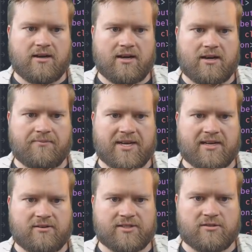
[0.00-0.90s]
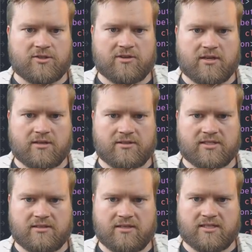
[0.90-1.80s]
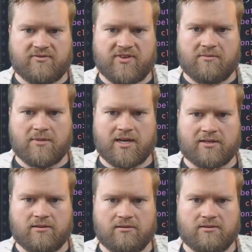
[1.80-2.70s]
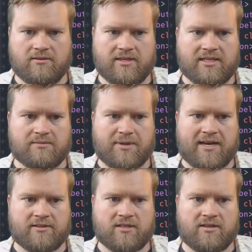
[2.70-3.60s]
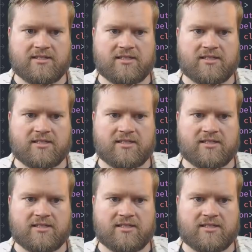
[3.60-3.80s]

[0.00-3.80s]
Um, that also triggers this V model is bound to this.